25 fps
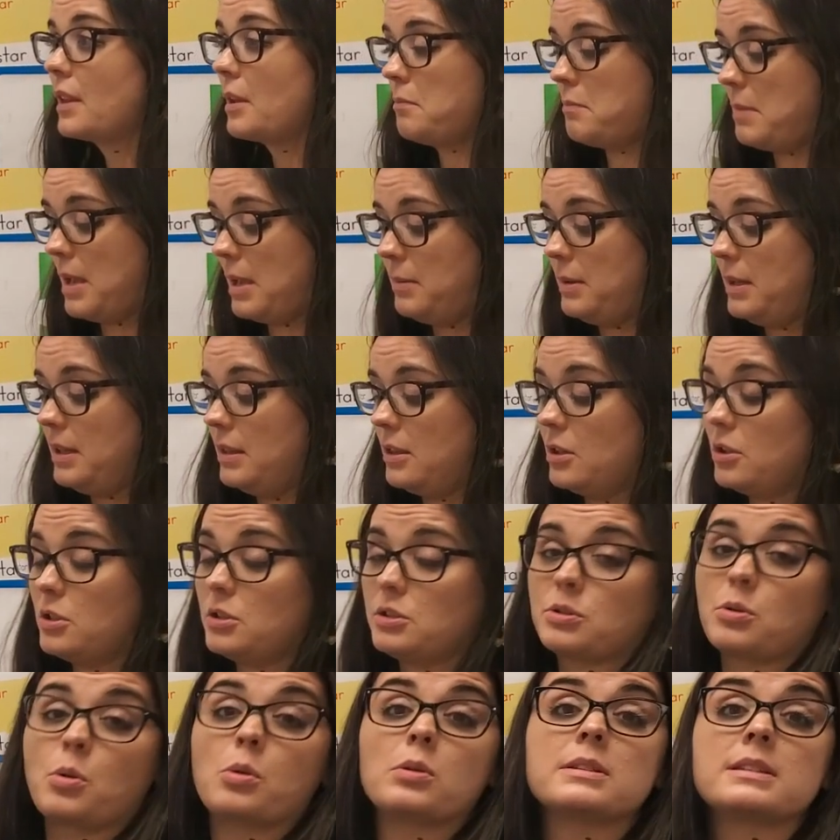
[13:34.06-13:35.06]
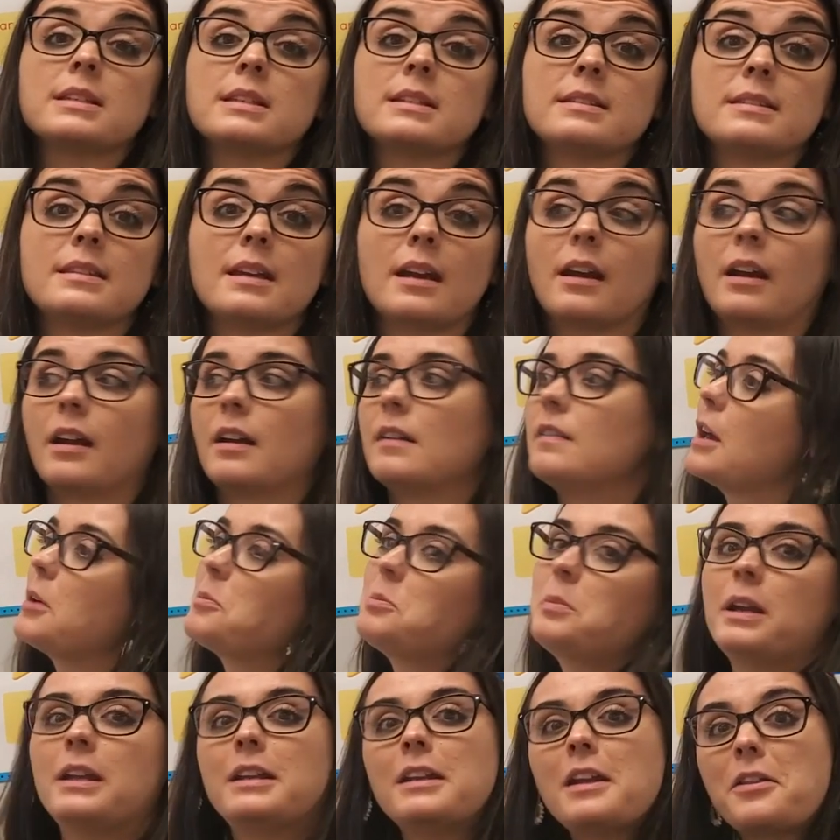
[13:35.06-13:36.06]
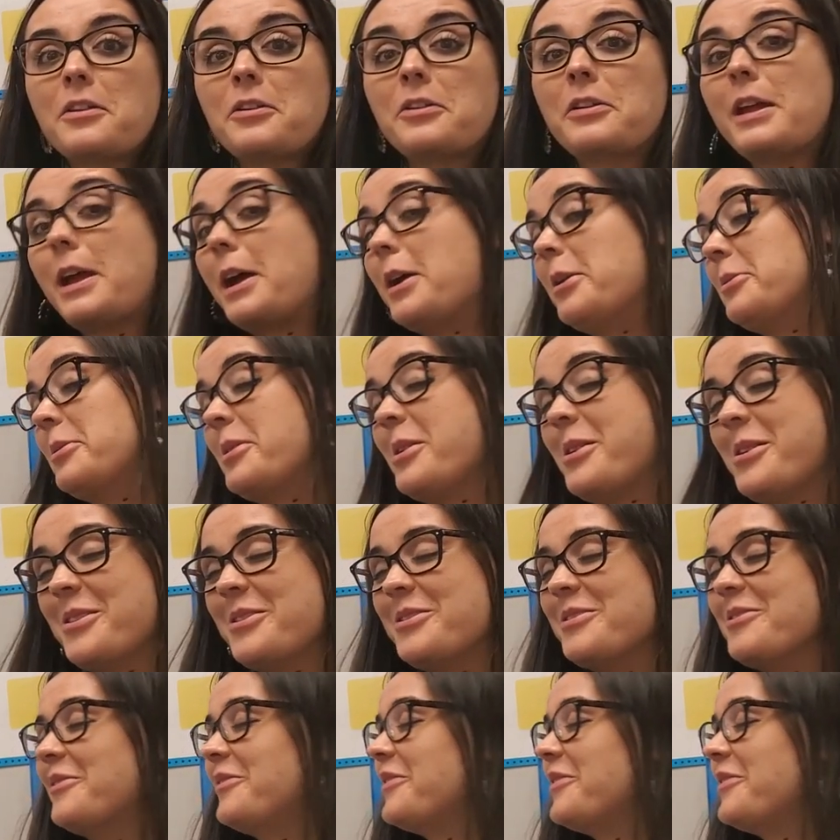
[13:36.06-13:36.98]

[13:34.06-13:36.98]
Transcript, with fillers: maybe there's horses there, and that would be another noun on the